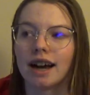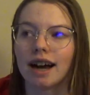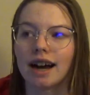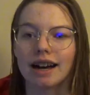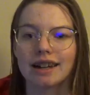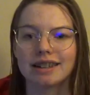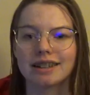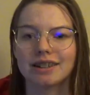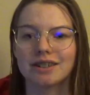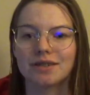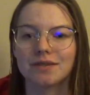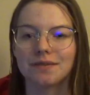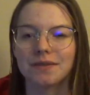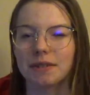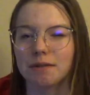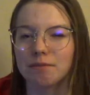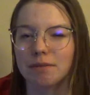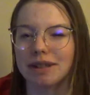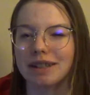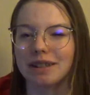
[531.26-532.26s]
I didn't
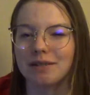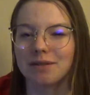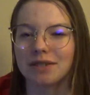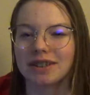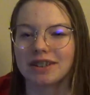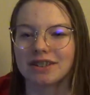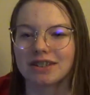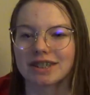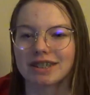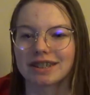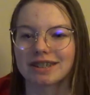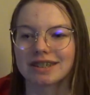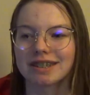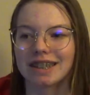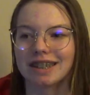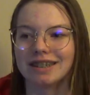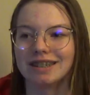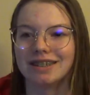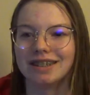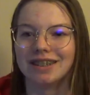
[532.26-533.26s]
film any of it just because
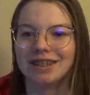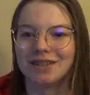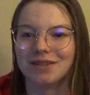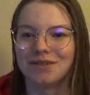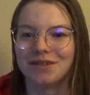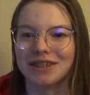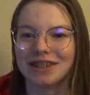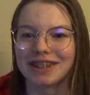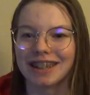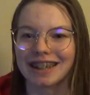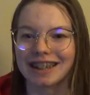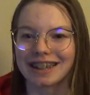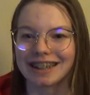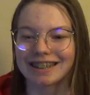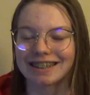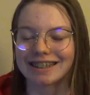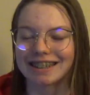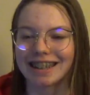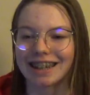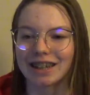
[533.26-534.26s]
I didn't feel like it
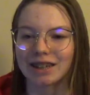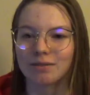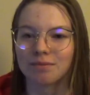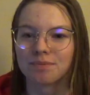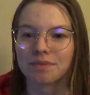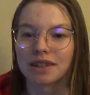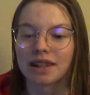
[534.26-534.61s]
today.